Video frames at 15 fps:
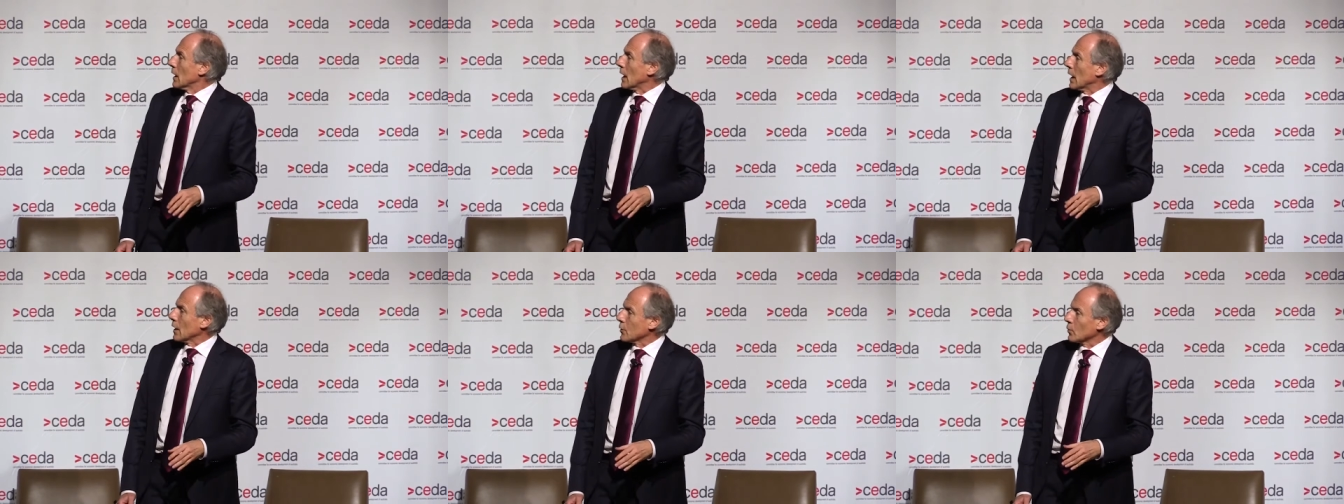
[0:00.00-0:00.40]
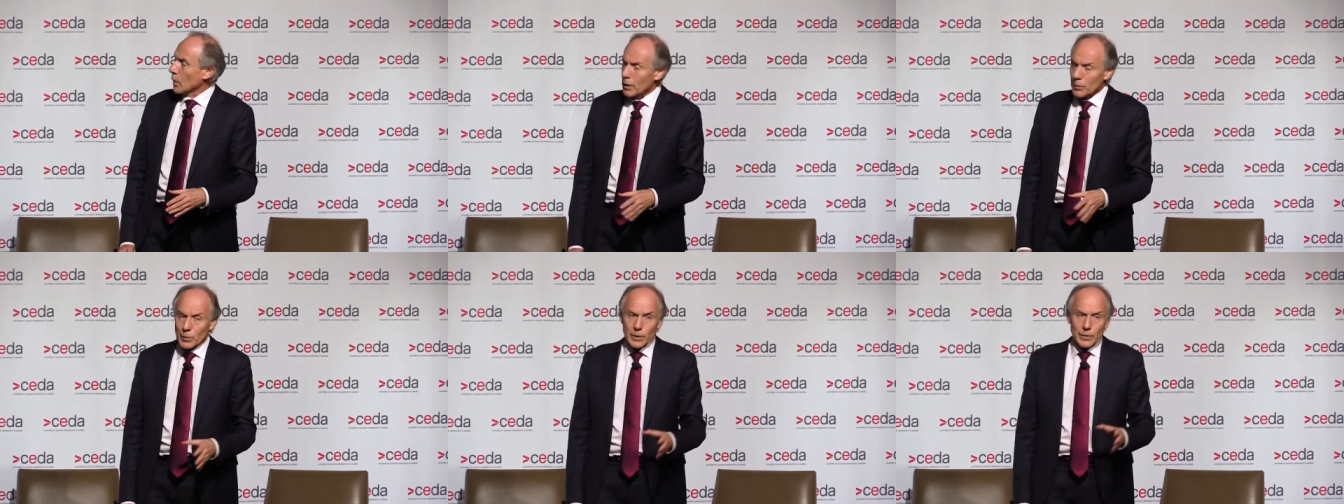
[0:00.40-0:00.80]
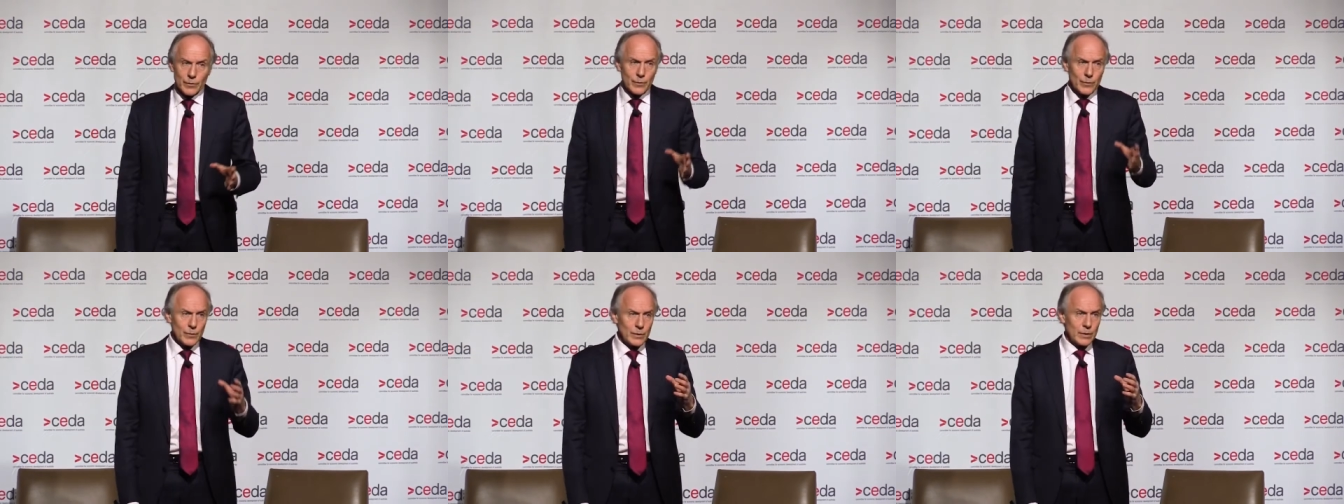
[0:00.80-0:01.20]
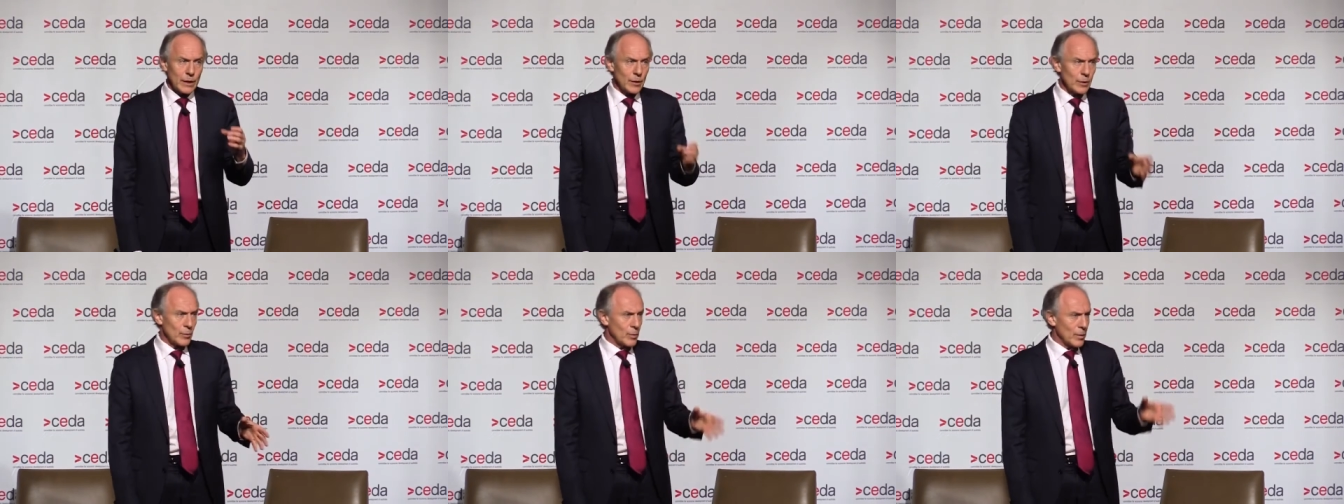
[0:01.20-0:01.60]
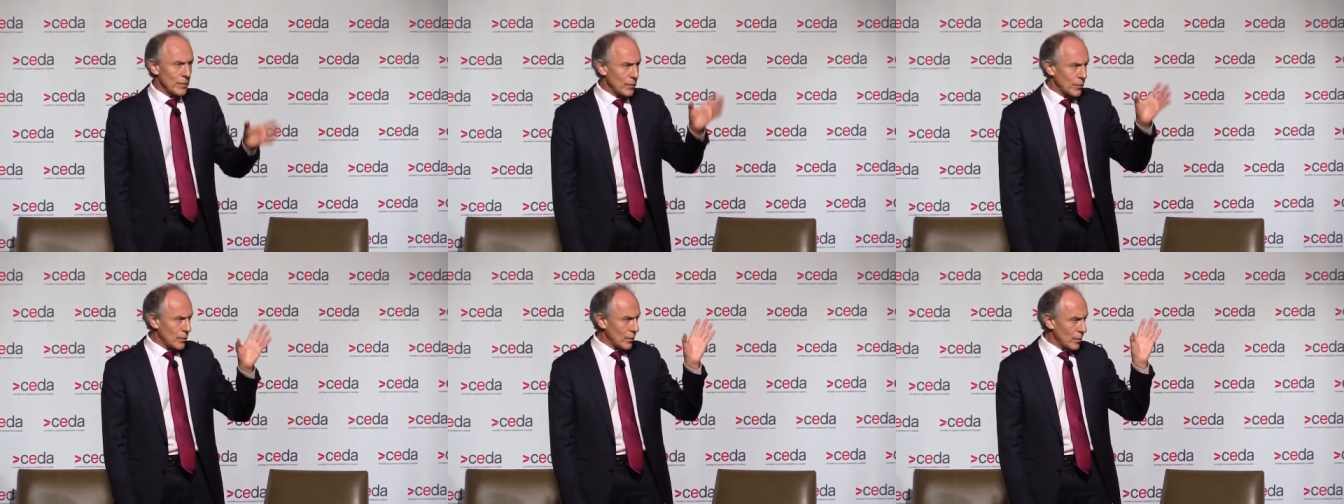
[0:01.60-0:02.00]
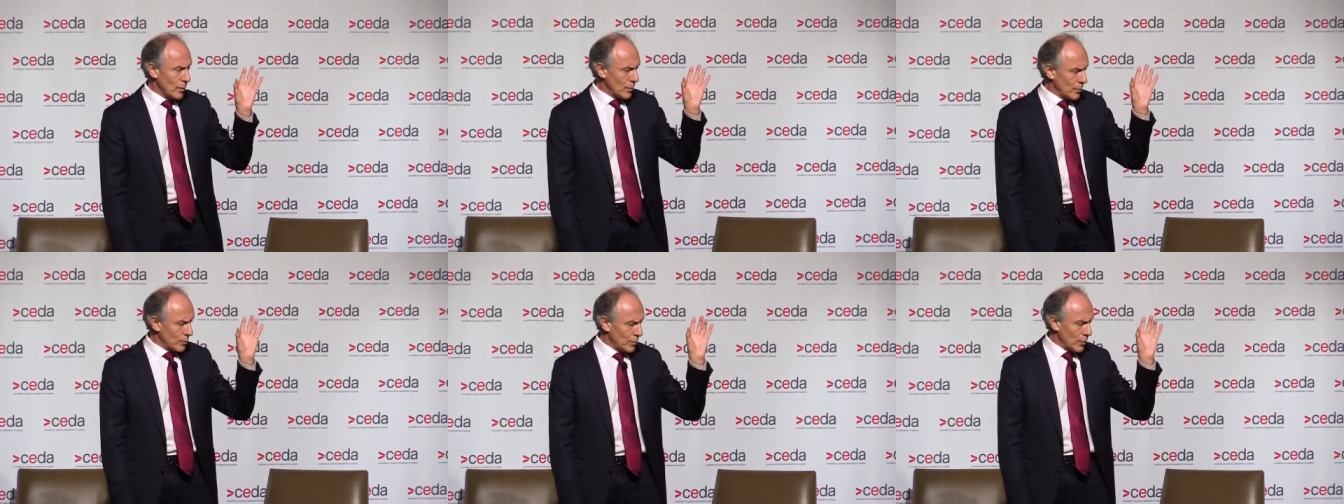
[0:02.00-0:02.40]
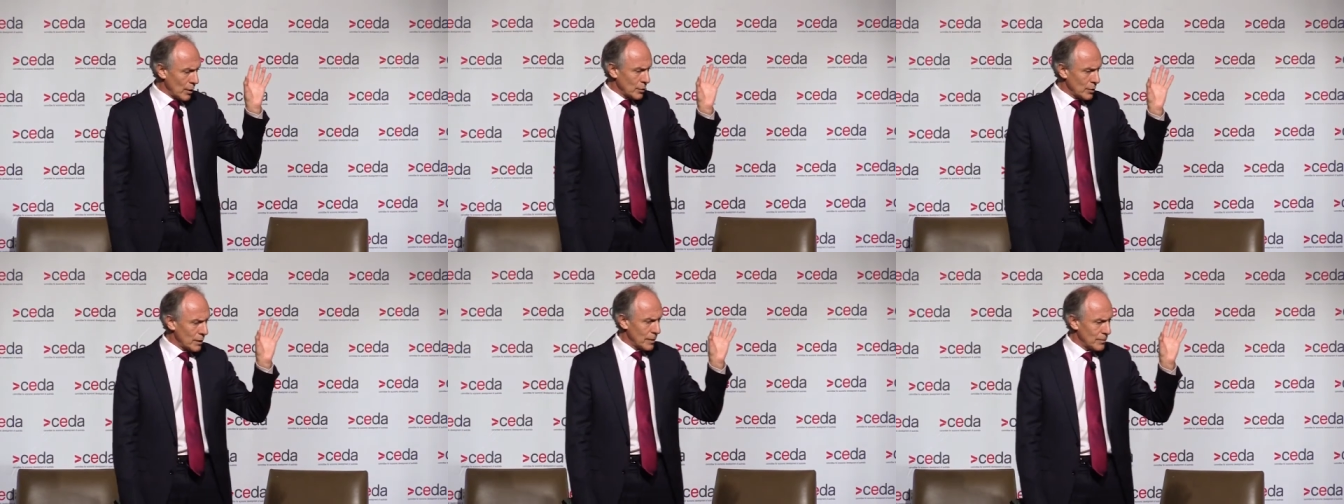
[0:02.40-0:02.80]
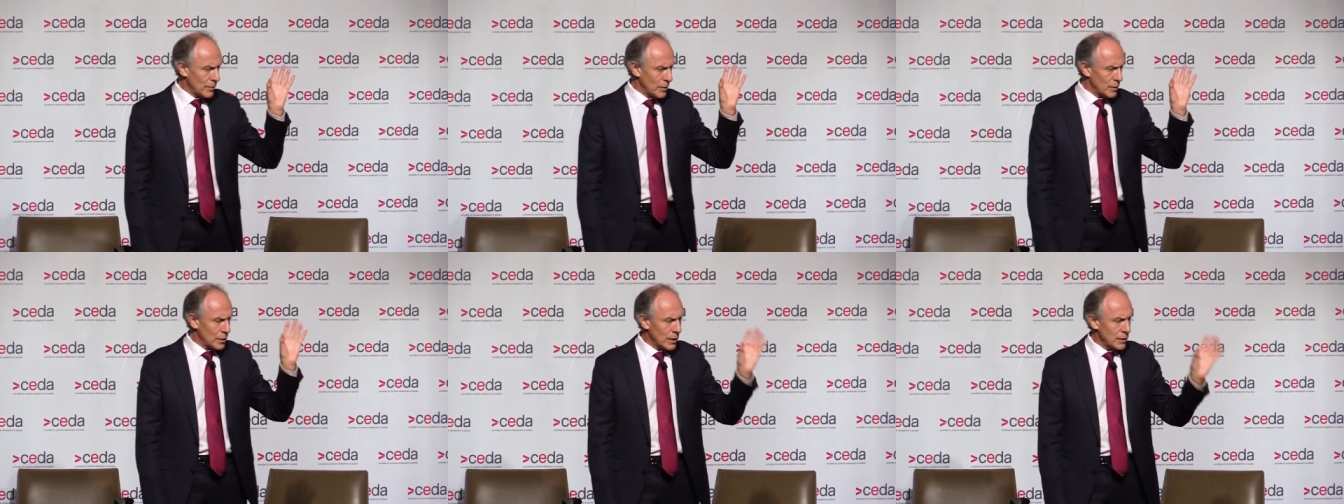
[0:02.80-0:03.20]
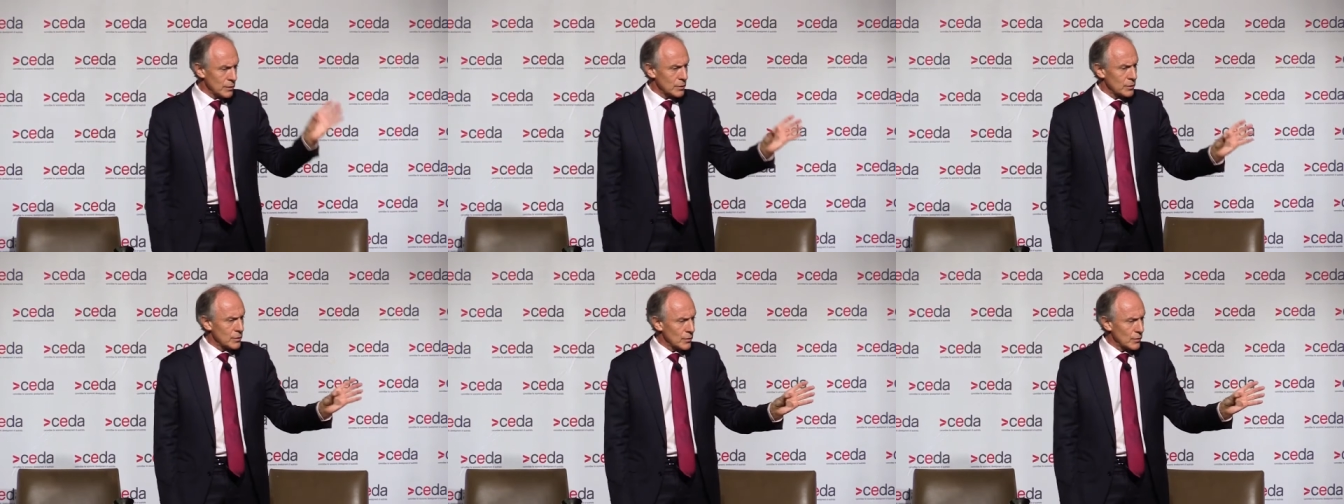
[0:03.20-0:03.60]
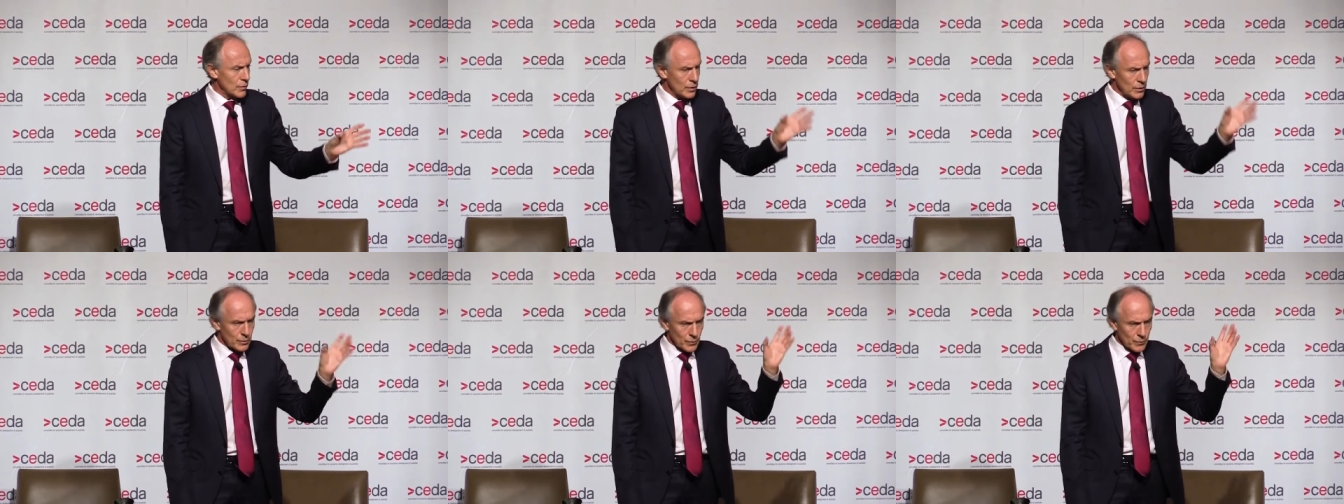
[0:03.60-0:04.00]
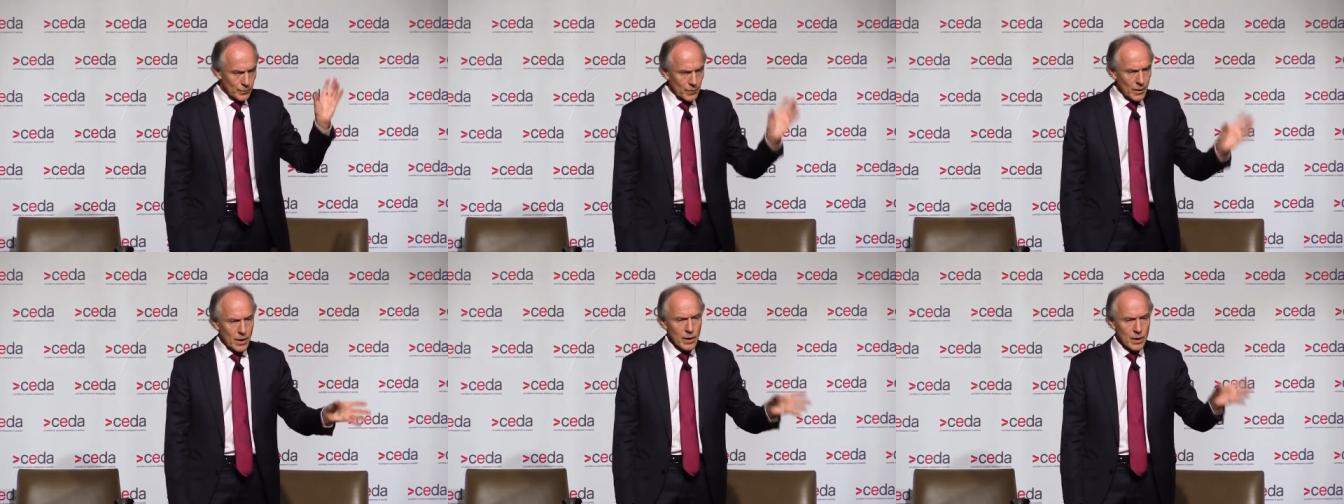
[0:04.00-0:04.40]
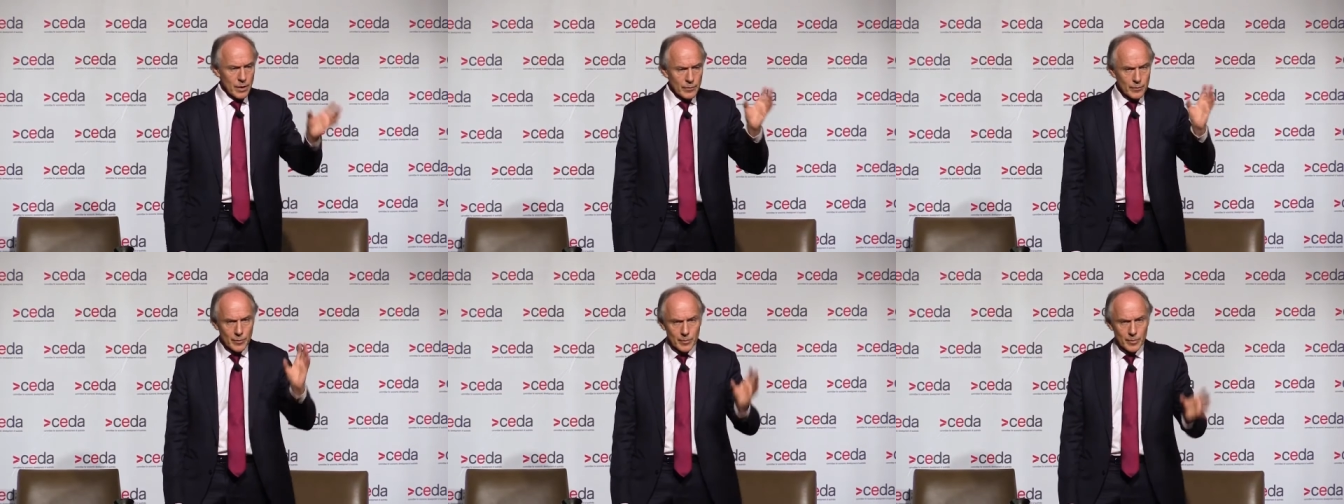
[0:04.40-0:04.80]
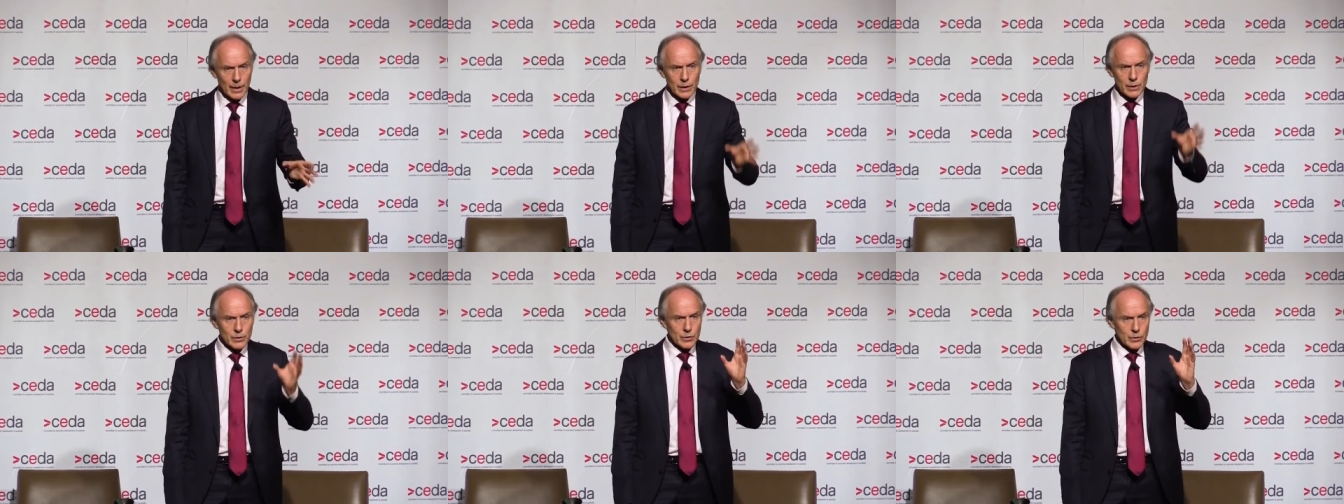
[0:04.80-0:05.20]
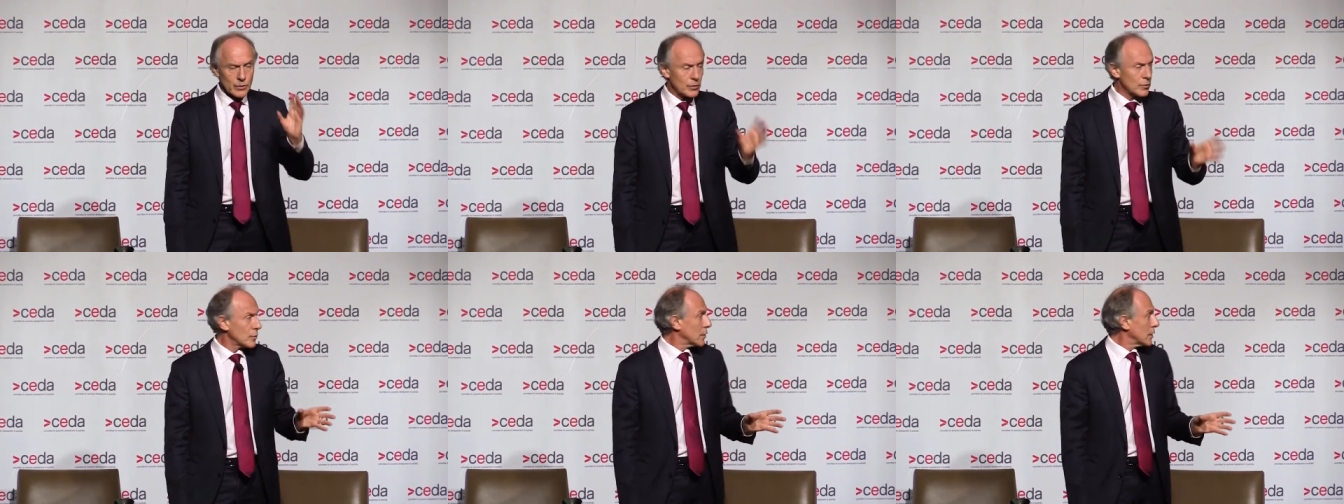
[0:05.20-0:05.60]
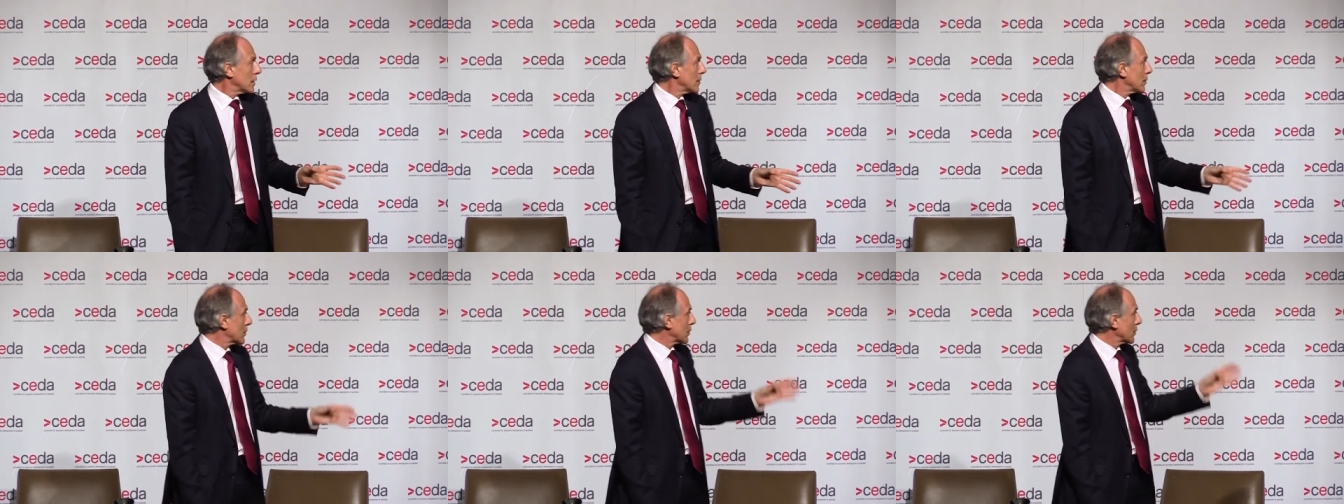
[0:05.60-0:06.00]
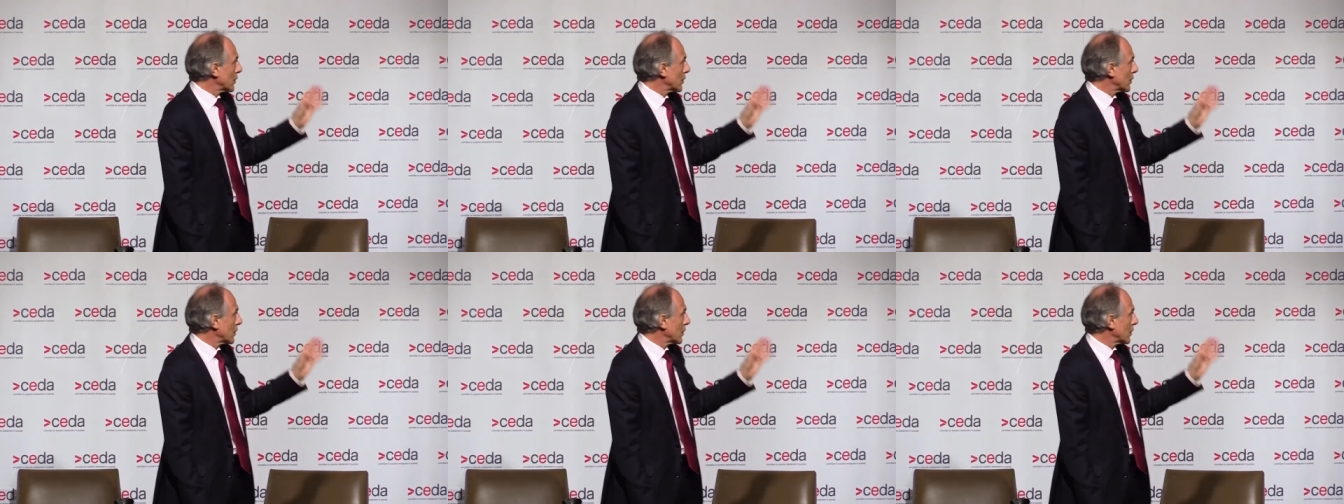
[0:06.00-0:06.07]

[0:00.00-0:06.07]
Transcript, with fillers: Uh, the way we've done it, we've broken up the challenges into five major streams.